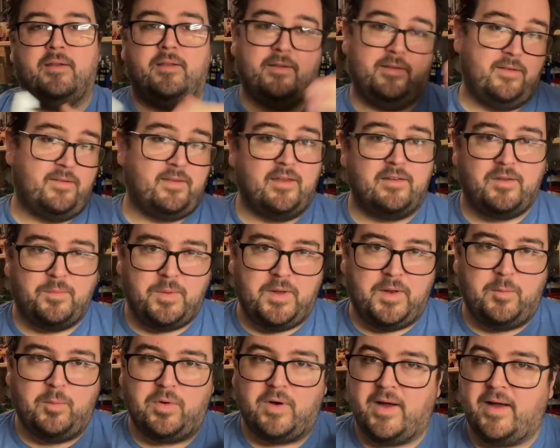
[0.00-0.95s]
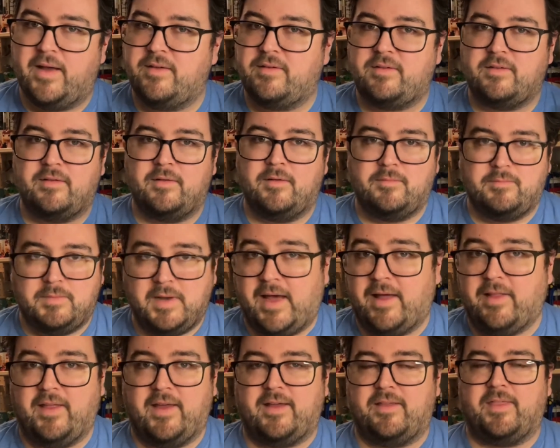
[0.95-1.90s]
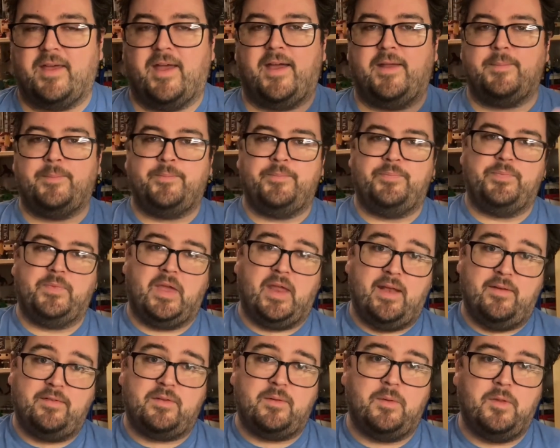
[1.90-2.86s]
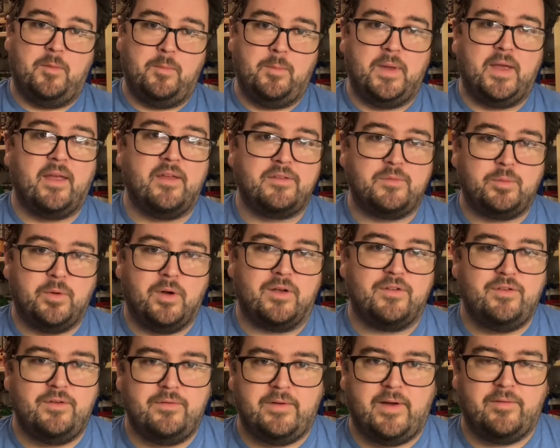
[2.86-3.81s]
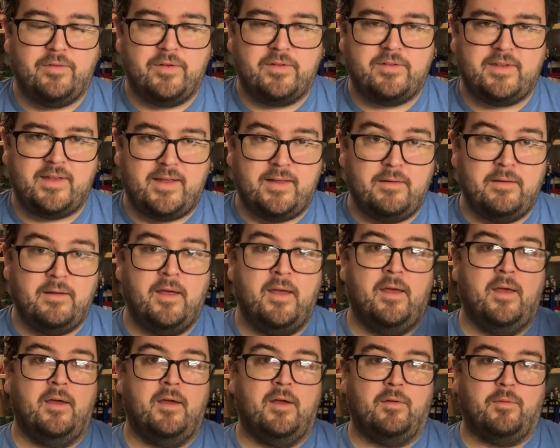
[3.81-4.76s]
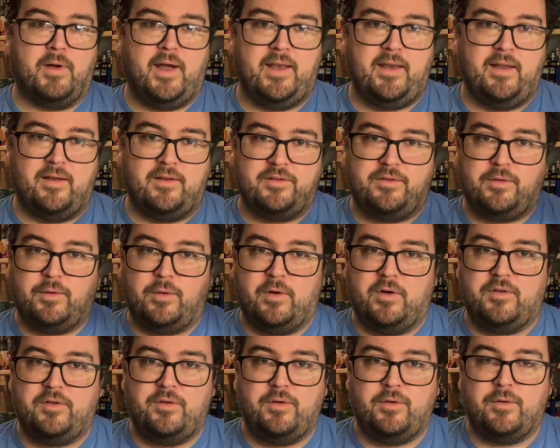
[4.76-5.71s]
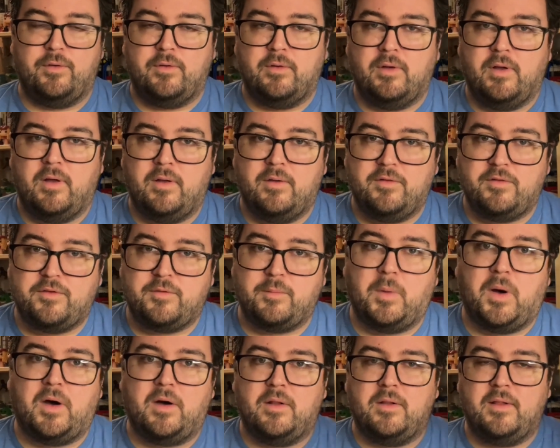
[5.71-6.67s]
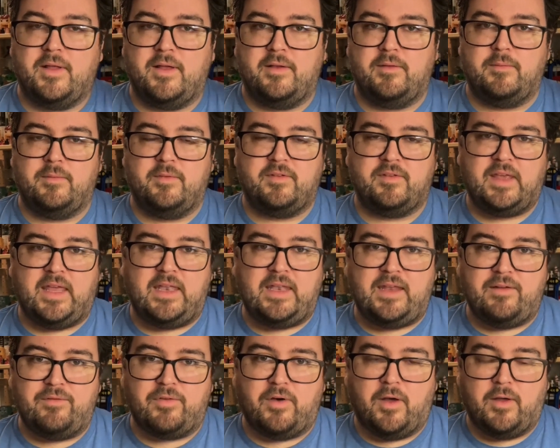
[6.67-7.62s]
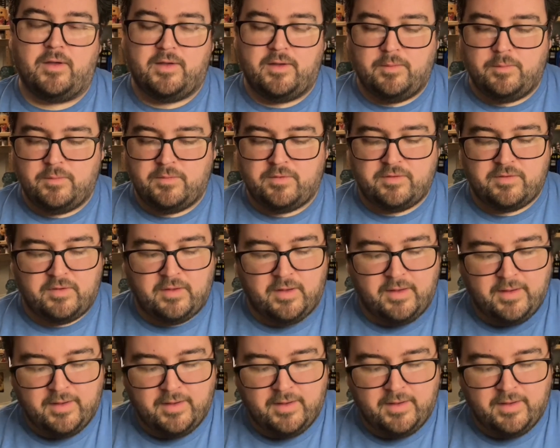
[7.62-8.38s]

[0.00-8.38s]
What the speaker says: Centipede Press, not like that. You could have some of the biggest books you've ever seen right next door to small and skinny volumes.